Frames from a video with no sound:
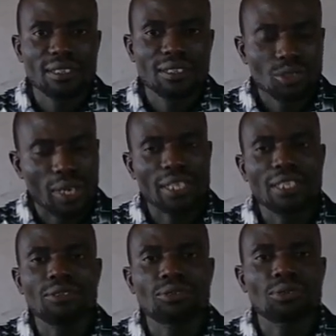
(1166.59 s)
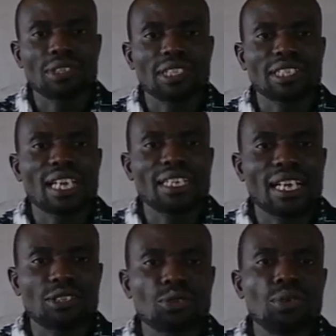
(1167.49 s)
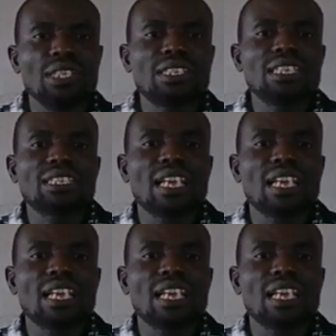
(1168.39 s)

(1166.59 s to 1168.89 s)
So I need you to understand that. So it is